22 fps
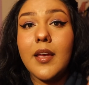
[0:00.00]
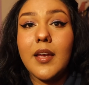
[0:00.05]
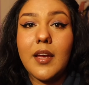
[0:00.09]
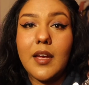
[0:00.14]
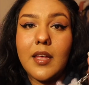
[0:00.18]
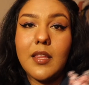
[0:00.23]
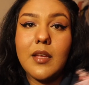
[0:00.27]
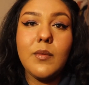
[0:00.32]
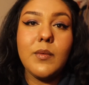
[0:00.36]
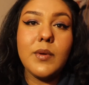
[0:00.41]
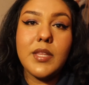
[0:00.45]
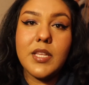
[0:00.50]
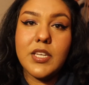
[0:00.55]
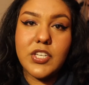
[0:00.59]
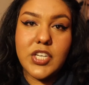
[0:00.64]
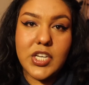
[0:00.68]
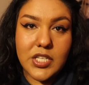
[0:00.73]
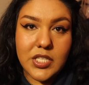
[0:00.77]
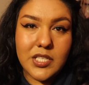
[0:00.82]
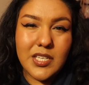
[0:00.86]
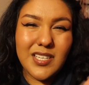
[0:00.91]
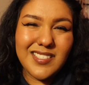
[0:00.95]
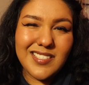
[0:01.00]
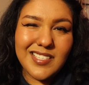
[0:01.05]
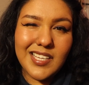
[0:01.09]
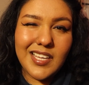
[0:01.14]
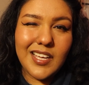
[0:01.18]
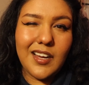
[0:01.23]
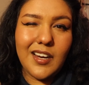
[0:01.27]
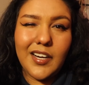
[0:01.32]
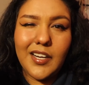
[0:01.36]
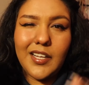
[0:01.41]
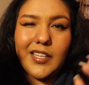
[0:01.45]
And then when it starts to
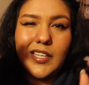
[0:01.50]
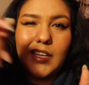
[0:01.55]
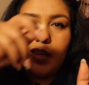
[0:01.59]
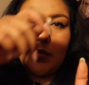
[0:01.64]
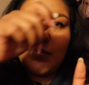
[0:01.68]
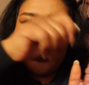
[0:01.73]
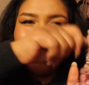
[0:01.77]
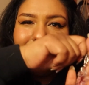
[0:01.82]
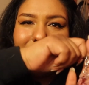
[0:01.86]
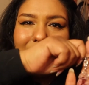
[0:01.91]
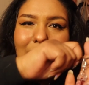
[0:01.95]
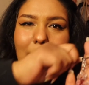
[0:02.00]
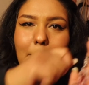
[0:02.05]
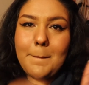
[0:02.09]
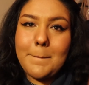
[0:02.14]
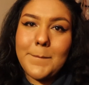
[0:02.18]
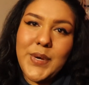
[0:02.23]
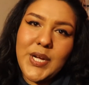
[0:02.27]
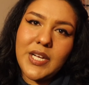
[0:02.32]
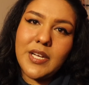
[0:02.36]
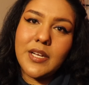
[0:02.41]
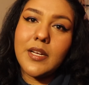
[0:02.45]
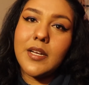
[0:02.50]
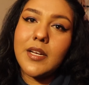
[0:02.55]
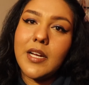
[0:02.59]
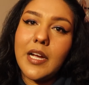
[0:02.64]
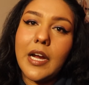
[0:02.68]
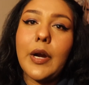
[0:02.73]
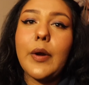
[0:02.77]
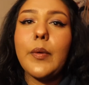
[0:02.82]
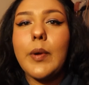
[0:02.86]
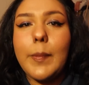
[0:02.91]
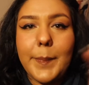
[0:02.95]
get ugly, I'm just like,
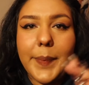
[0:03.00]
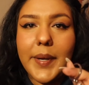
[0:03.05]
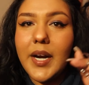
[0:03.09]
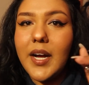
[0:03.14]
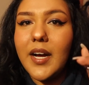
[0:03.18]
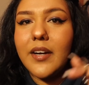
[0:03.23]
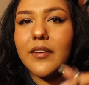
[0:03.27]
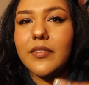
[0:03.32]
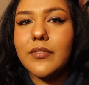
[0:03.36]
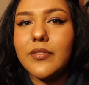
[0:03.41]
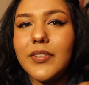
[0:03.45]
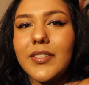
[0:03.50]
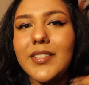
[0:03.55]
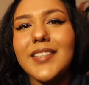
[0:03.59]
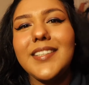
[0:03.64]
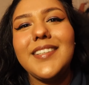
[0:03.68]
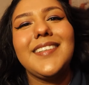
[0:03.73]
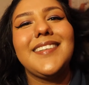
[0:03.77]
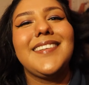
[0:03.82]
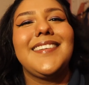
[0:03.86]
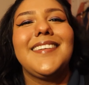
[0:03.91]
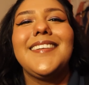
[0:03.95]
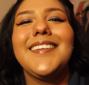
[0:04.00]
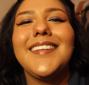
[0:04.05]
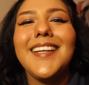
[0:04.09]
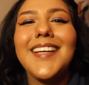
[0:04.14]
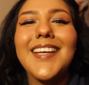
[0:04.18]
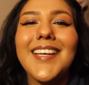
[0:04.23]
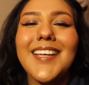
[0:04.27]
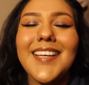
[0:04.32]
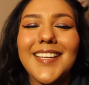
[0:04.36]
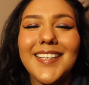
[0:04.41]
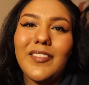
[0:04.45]
rip it off.
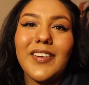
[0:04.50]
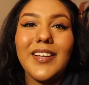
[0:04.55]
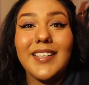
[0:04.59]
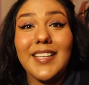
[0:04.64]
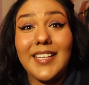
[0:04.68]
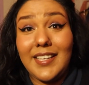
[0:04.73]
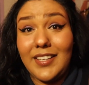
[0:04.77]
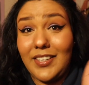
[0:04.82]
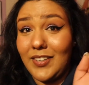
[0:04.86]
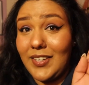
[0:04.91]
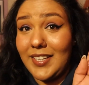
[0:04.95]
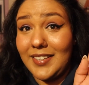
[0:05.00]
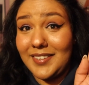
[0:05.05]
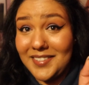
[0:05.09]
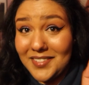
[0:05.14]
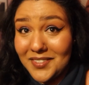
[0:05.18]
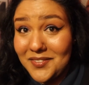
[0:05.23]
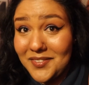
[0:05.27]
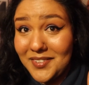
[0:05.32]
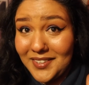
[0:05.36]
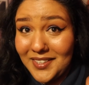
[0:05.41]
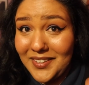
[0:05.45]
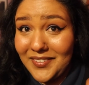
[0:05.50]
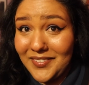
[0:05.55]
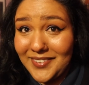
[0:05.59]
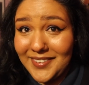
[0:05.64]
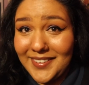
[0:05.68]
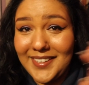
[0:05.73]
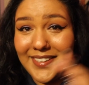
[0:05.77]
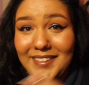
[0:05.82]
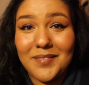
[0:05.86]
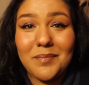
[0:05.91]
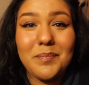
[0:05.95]
And then you get this really,
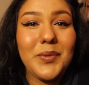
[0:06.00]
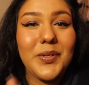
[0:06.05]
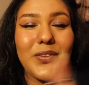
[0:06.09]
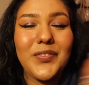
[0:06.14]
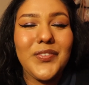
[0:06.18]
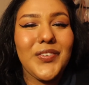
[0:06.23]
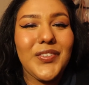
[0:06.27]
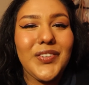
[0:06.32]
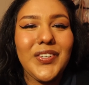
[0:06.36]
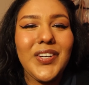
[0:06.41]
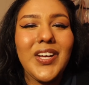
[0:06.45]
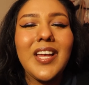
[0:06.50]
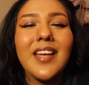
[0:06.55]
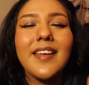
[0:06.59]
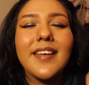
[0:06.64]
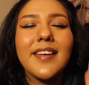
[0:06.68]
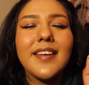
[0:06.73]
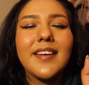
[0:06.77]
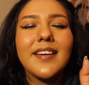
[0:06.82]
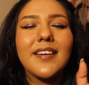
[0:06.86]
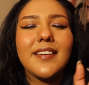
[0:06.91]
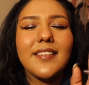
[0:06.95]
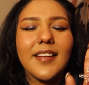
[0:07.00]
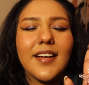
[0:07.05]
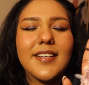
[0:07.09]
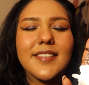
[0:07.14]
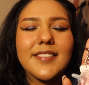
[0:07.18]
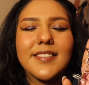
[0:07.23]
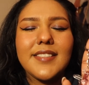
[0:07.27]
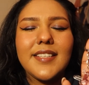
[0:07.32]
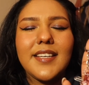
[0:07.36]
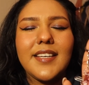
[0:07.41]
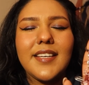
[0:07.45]
really beautiful
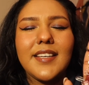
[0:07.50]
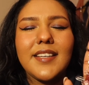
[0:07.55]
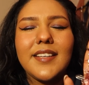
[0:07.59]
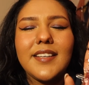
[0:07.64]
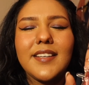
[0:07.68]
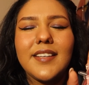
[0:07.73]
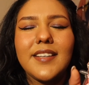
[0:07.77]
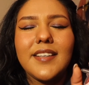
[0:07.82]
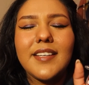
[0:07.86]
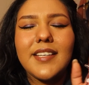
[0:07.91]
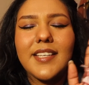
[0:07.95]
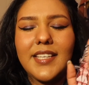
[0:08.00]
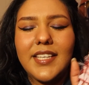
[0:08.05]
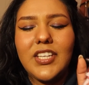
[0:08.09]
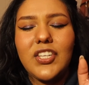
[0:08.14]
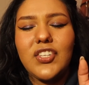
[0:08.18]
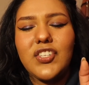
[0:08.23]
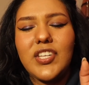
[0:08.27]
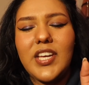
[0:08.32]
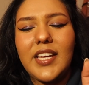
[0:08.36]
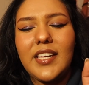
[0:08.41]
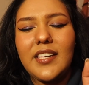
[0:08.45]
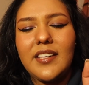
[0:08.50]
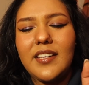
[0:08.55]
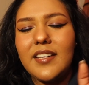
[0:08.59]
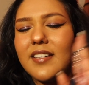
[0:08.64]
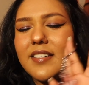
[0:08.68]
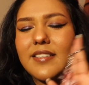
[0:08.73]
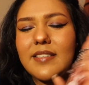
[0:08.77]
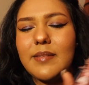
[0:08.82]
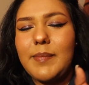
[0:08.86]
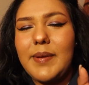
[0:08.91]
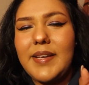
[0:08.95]
glossy keychain and
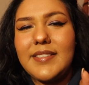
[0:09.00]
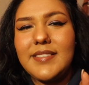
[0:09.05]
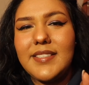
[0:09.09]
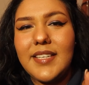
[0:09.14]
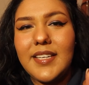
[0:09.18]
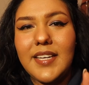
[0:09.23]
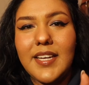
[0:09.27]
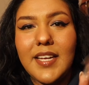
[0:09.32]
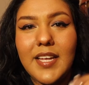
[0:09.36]
it's amazing.